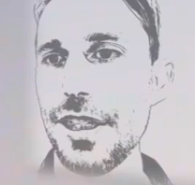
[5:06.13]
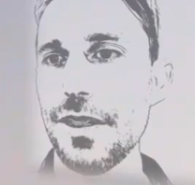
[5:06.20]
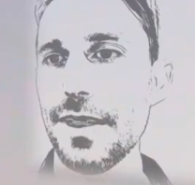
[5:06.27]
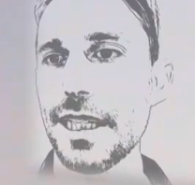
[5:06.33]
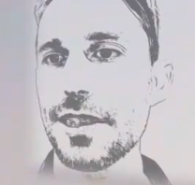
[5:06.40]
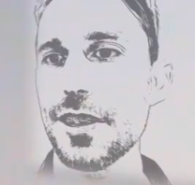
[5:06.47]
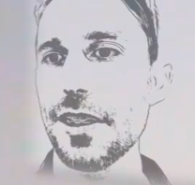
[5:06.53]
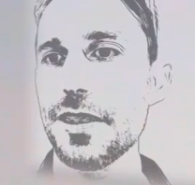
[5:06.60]

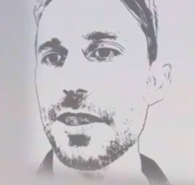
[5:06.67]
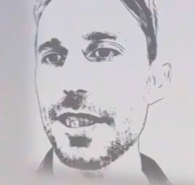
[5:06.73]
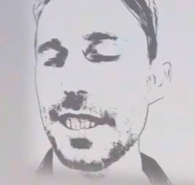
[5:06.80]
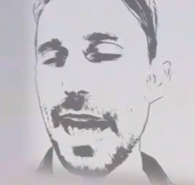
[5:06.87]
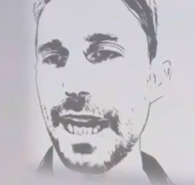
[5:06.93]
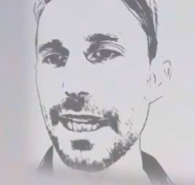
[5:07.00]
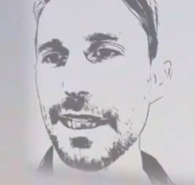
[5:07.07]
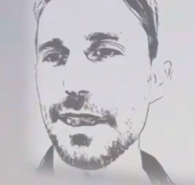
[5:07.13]
units are
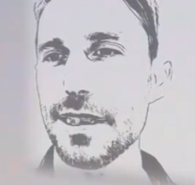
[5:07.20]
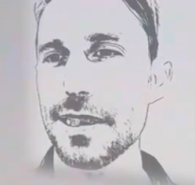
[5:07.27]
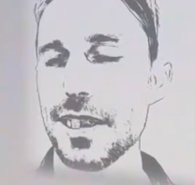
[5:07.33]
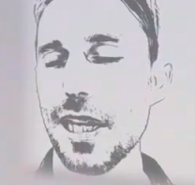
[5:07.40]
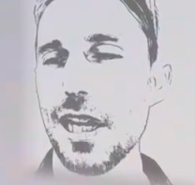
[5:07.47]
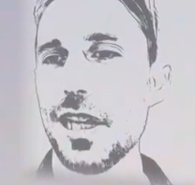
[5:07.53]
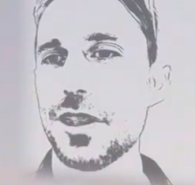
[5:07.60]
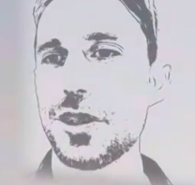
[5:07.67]
seconds.
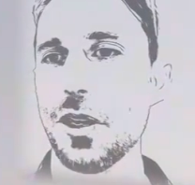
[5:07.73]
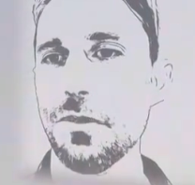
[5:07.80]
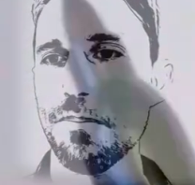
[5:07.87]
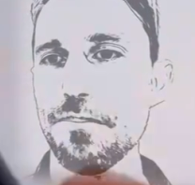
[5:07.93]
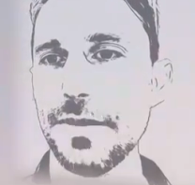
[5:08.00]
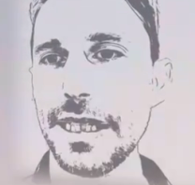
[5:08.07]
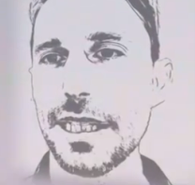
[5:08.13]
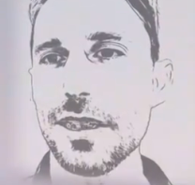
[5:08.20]
So
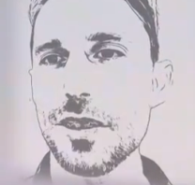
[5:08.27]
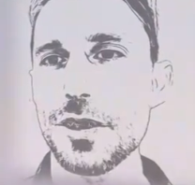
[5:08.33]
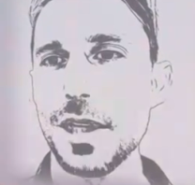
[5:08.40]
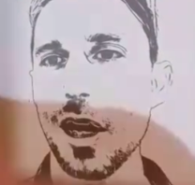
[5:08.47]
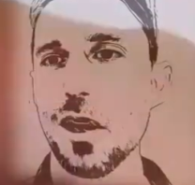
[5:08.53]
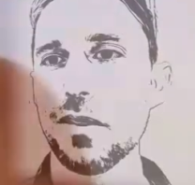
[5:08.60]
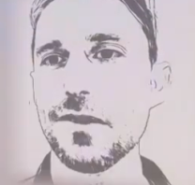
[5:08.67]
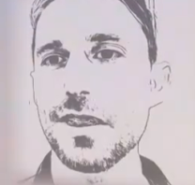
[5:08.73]
meters
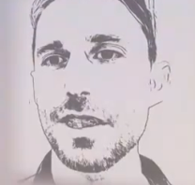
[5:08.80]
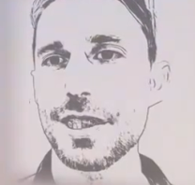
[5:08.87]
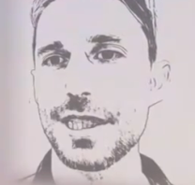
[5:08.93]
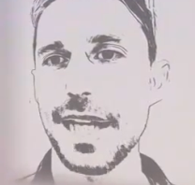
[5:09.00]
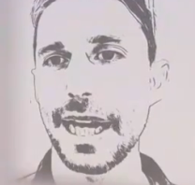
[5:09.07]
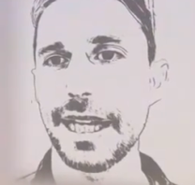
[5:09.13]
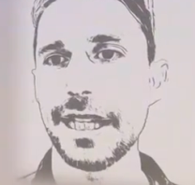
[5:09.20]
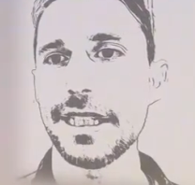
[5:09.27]
over
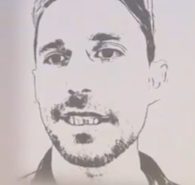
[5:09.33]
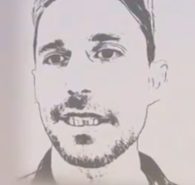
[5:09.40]
second